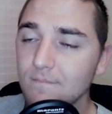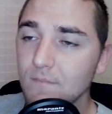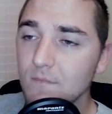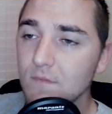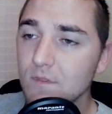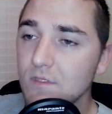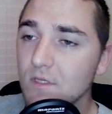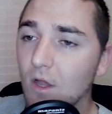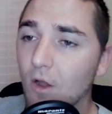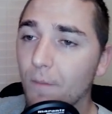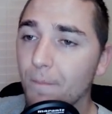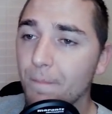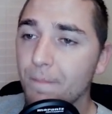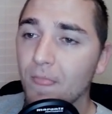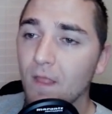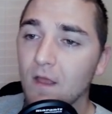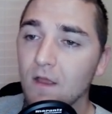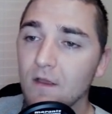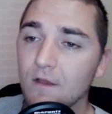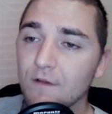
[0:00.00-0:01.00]
So,
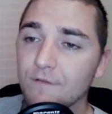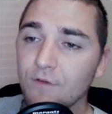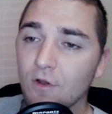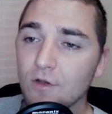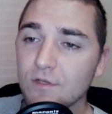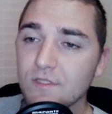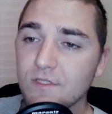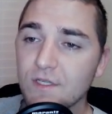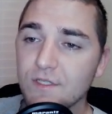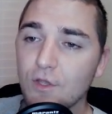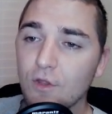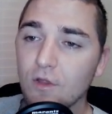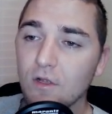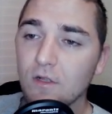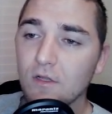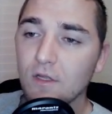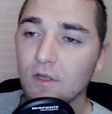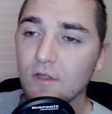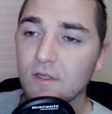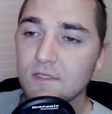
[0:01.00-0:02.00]
first, as you can
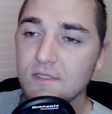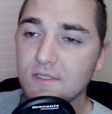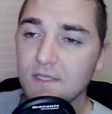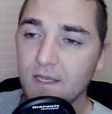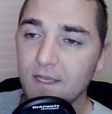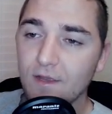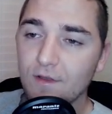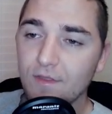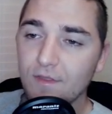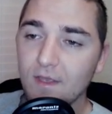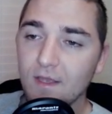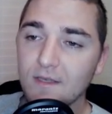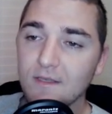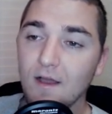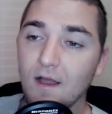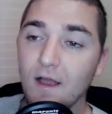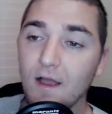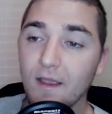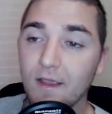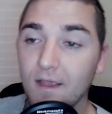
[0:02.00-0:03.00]
clearly see here, the
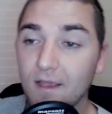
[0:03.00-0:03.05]
Undying